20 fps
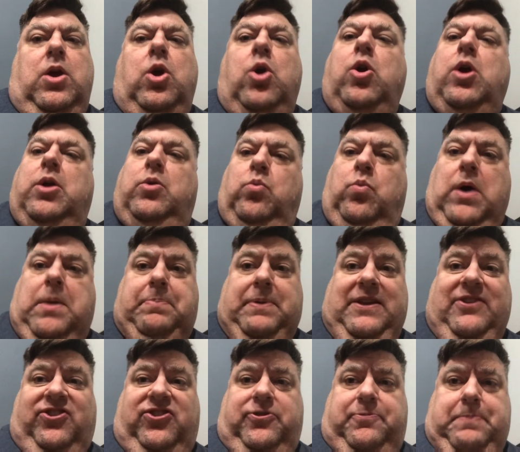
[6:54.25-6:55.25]
and
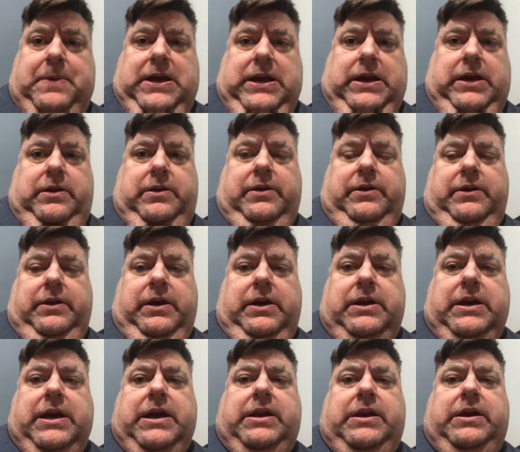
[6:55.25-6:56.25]
weapon speed
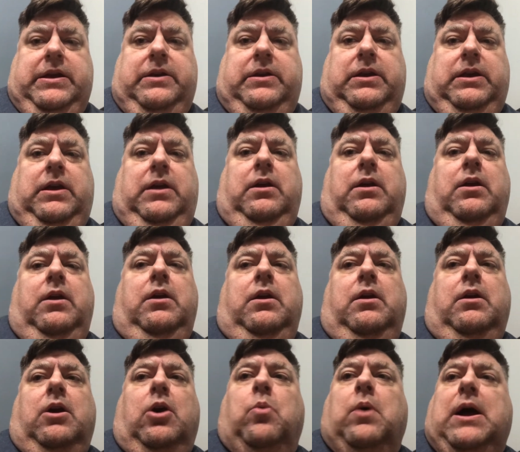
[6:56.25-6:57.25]
in AD&D.
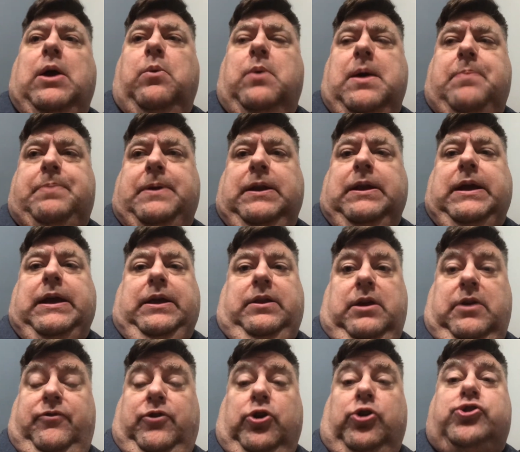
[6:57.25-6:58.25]
Now, why weapon length?
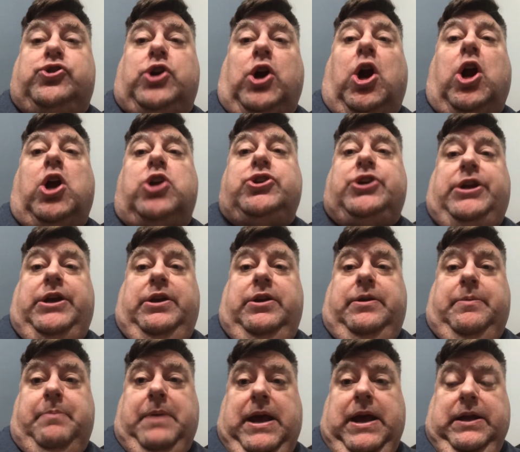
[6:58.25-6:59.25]
If you're charging
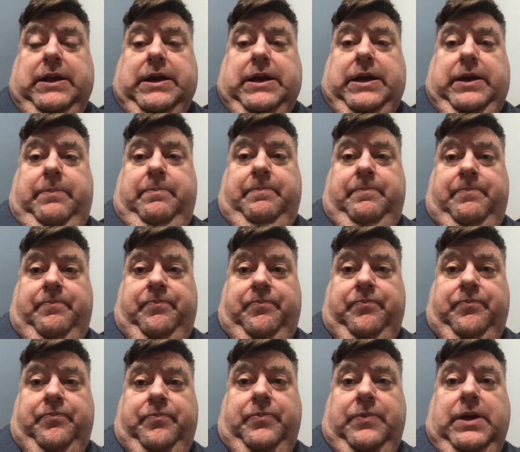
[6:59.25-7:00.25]
into melee,
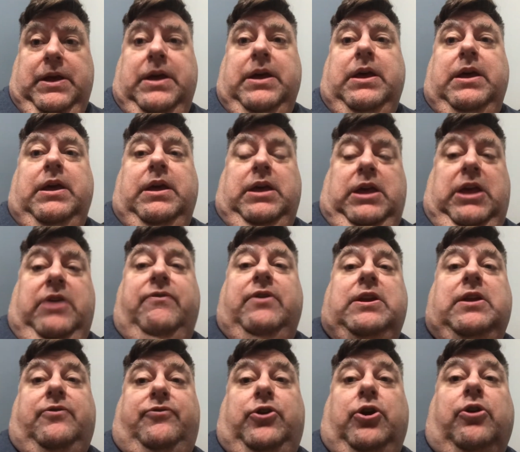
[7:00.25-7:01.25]

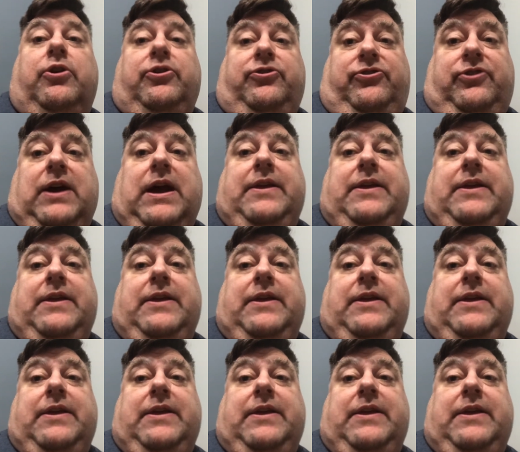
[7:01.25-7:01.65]
even if you're the side